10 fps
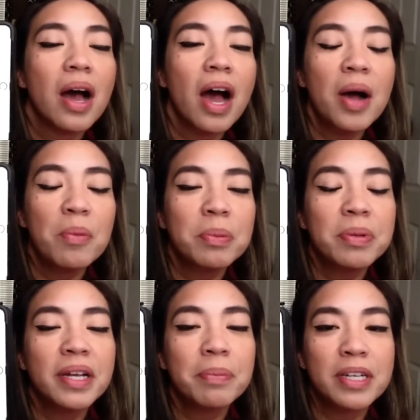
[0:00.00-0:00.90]
We're
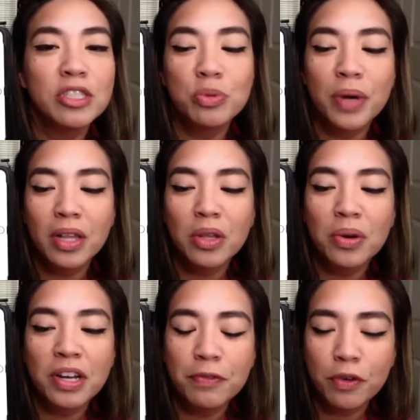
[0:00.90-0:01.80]
playing Price is Right,
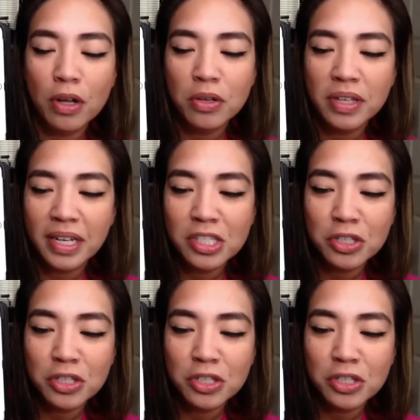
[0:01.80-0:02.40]
Lori, for all you ladies.